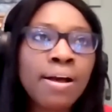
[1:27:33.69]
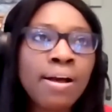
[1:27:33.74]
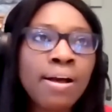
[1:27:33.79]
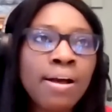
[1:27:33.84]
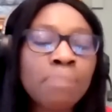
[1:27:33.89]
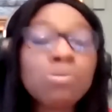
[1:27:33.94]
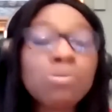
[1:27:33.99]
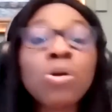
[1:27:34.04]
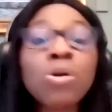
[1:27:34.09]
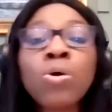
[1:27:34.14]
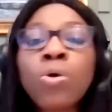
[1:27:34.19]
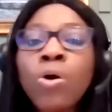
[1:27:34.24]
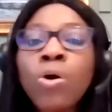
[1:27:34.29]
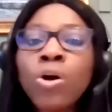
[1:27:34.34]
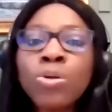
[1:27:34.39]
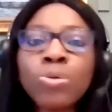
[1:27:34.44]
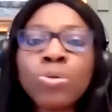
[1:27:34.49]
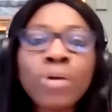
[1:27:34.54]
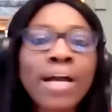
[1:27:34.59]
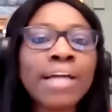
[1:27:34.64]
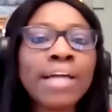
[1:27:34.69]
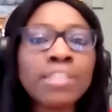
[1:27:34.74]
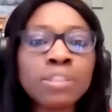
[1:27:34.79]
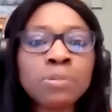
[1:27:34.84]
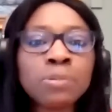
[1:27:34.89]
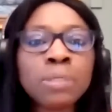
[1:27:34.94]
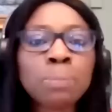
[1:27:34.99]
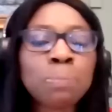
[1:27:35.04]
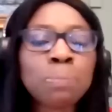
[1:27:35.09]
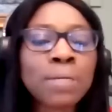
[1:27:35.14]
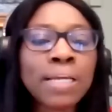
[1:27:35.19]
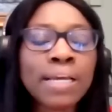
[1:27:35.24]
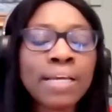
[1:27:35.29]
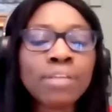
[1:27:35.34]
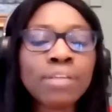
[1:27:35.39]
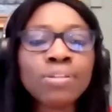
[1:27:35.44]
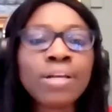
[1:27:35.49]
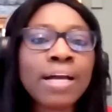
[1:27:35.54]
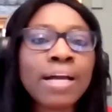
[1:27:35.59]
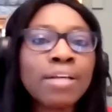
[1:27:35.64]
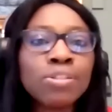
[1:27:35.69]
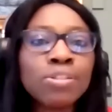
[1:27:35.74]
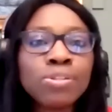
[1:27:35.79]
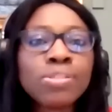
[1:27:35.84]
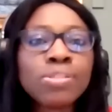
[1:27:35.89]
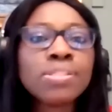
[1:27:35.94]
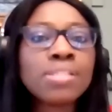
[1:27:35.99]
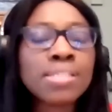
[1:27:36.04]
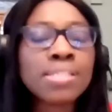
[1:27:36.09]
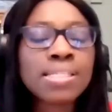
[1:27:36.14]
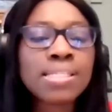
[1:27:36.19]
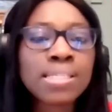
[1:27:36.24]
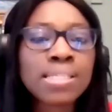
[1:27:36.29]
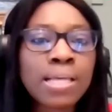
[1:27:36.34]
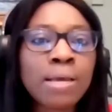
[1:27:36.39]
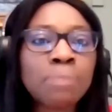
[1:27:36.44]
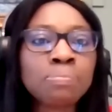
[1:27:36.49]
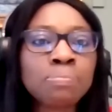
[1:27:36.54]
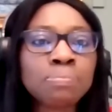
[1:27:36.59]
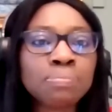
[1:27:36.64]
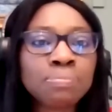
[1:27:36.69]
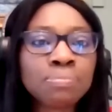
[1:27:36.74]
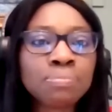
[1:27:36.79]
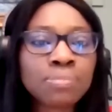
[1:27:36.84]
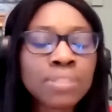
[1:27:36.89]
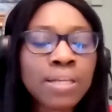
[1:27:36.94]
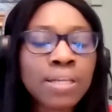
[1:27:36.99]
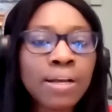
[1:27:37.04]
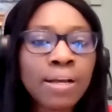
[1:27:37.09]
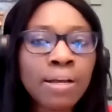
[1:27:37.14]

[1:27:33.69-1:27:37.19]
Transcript: go look at the replay. You can use the same